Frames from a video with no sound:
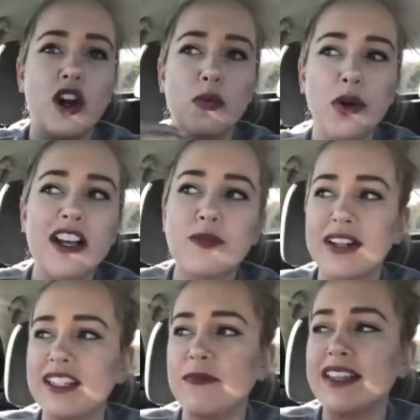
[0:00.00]

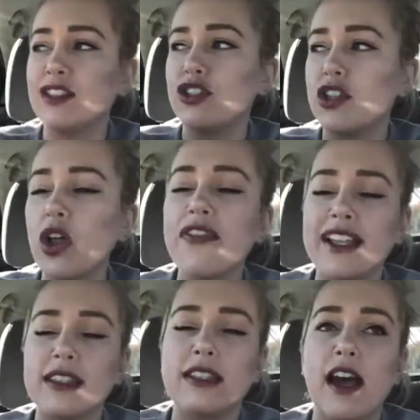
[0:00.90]
prospecting messages, all of
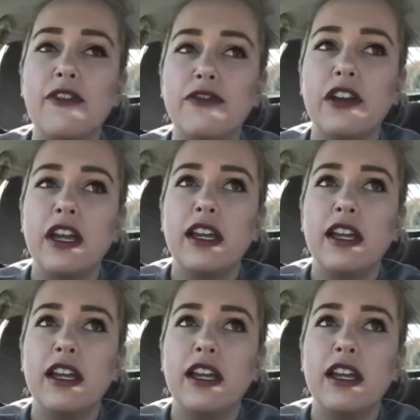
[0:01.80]
that stuff.